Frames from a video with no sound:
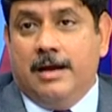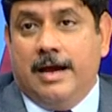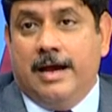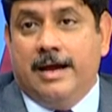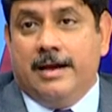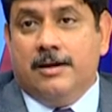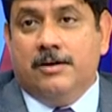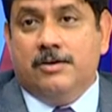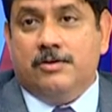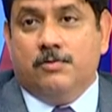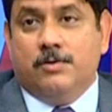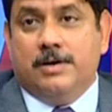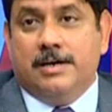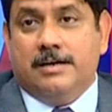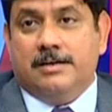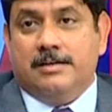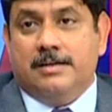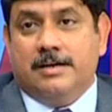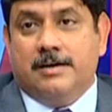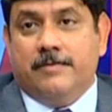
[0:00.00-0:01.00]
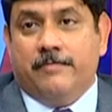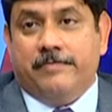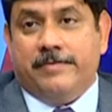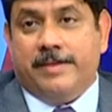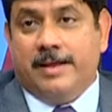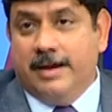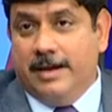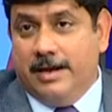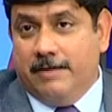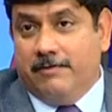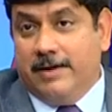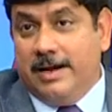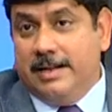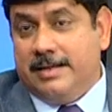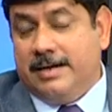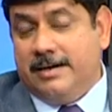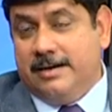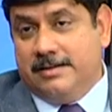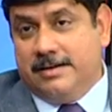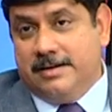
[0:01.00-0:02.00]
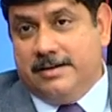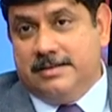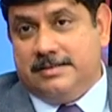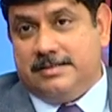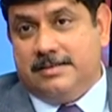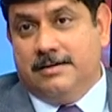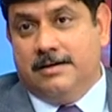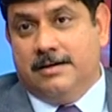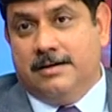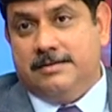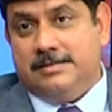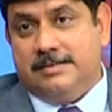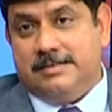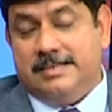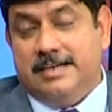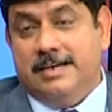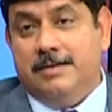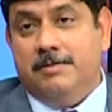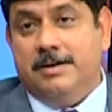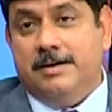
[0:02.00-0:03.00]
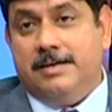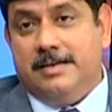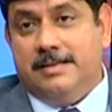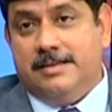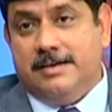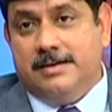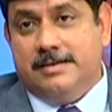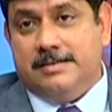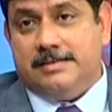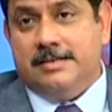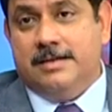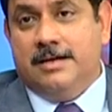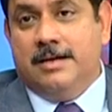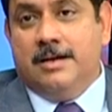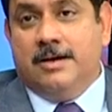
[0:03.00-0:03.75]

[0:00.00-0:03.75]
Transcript: angle to it. That hey, while that there is sustainability, there is